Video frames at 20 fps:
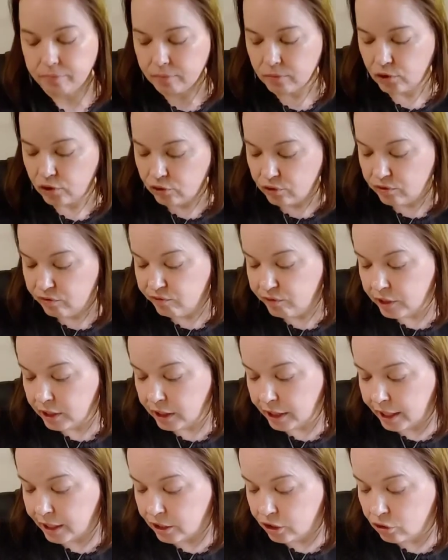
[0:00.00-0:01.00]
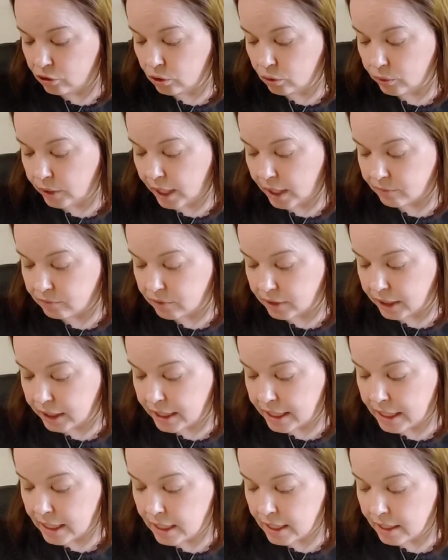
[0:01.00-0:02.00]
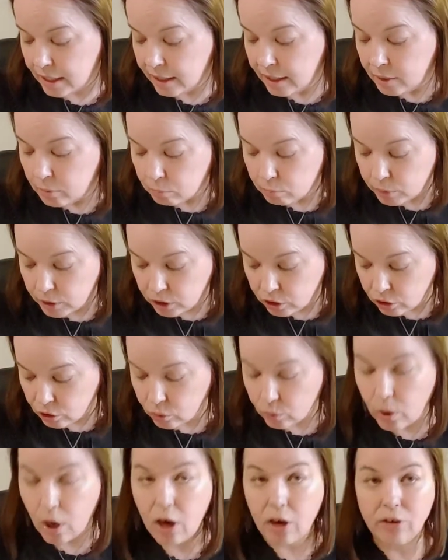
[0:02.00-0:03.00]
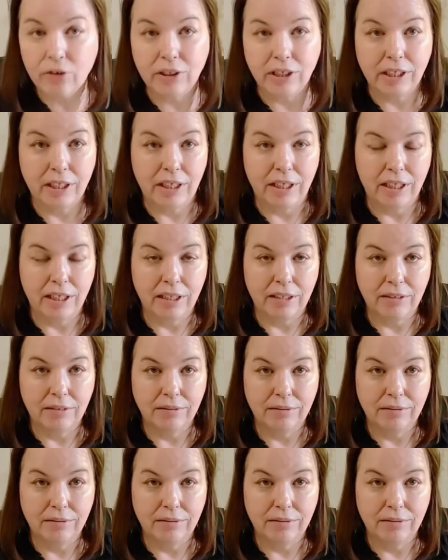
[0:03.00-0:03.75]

You feel like you don't have the key, but you are the key.